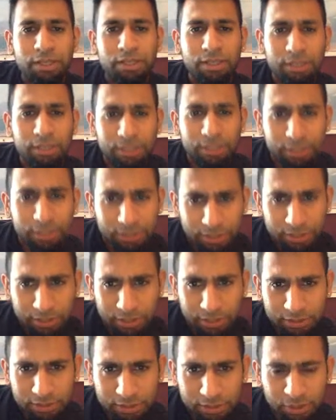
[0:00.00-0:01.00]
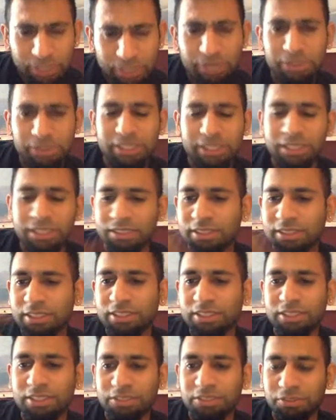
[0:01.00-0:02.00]
Okay, so anyways, and
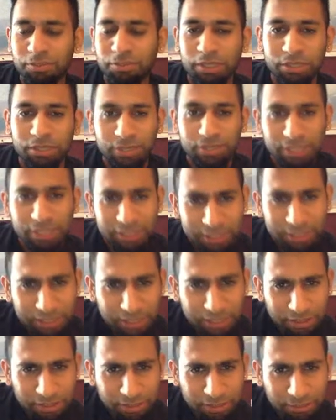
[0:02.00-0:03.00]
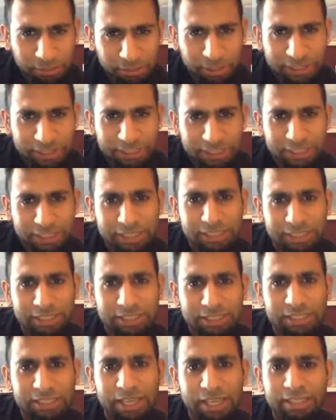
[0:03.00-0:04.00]
just to remind you guys, it's basically
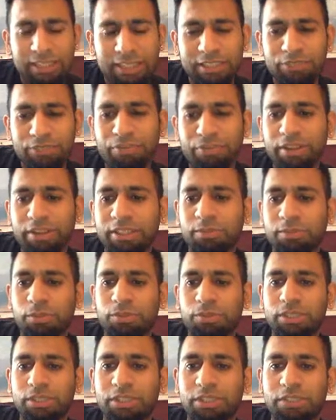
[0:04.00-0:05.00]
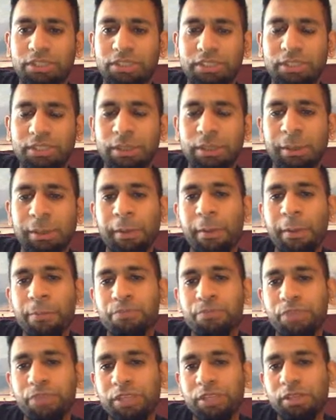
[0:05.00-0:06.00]
just identifying the motifs,
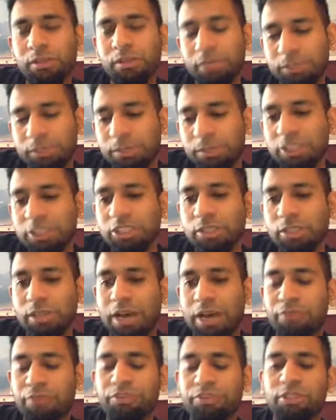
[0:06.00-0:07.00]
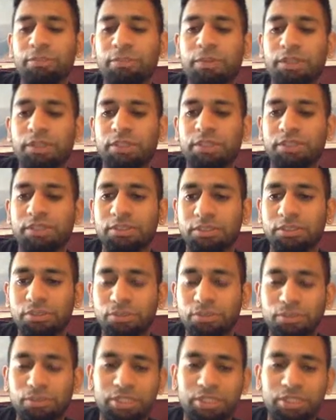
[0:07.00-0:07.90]
especially after the puzzle, to